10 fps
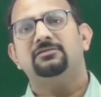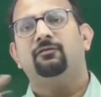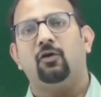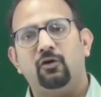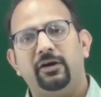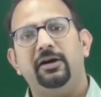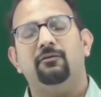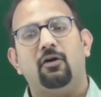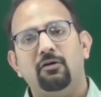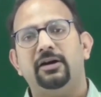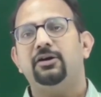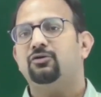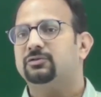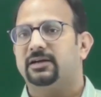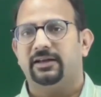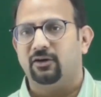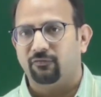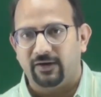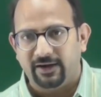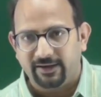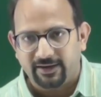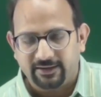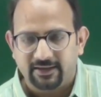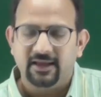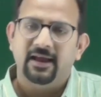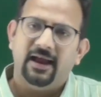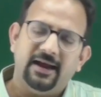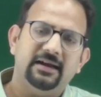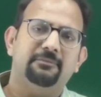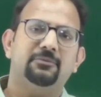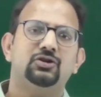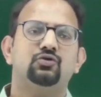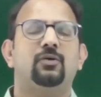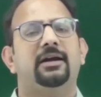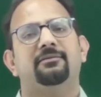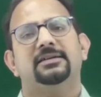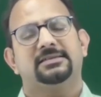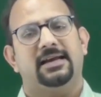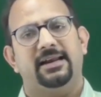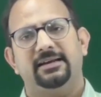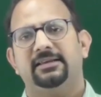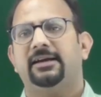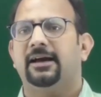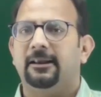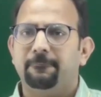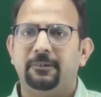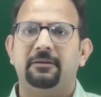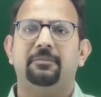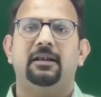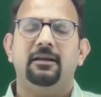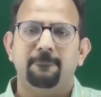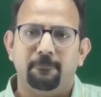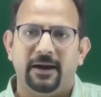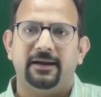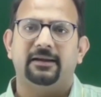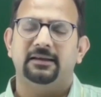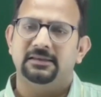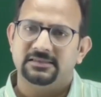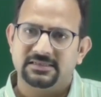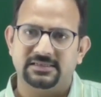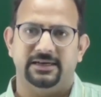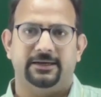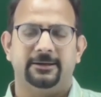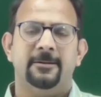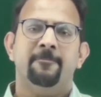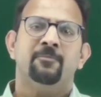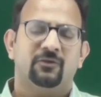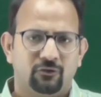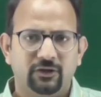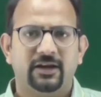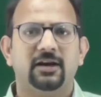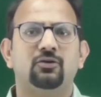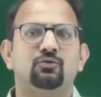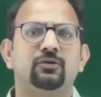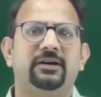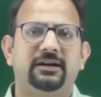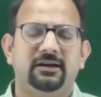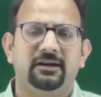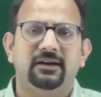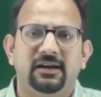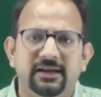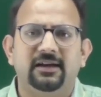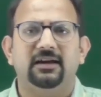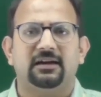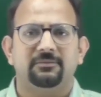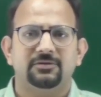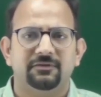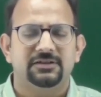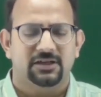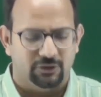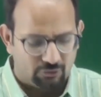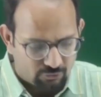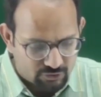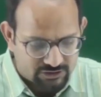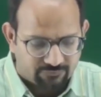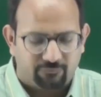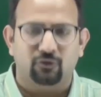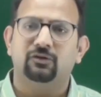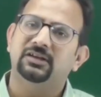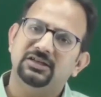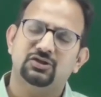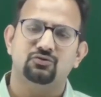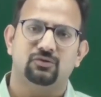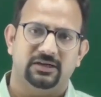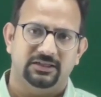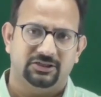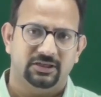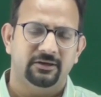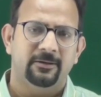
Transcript: found involved into certain offending act, and number two, I was carrying the culpable mental state. So there are two legal terms which are used for these two conditions.